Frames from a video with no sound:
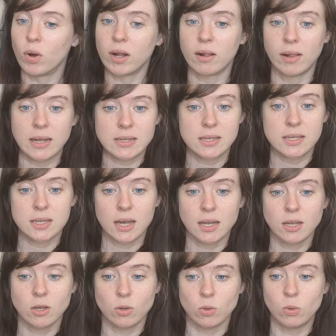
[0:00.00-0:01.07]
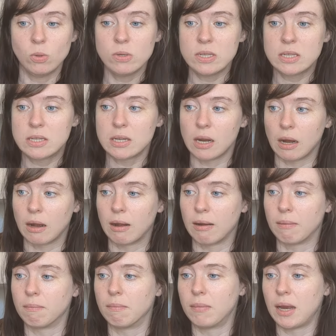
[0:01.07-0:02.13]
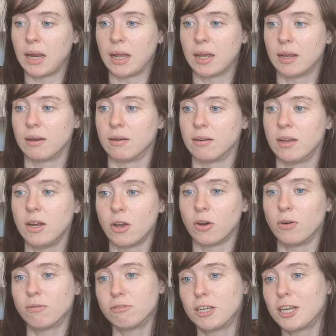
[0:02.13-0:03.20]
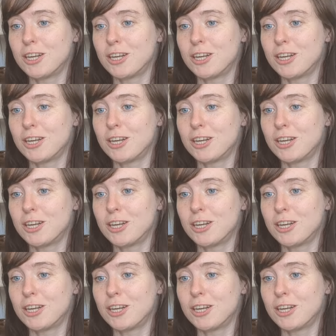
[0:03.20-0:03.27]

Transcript: what glazes I used, and, you know,